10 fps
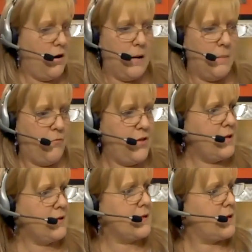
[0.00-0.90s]
um,
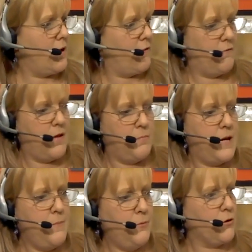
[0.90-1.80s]
things of, that
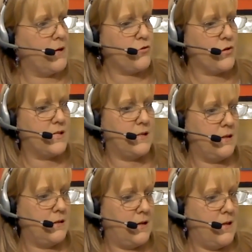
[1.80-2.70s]
people are interested
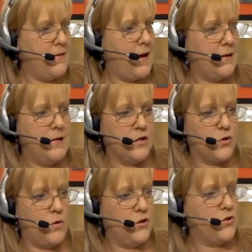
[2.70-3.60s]
in in that
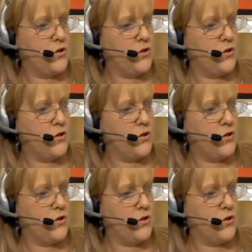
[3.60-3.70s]
niche when you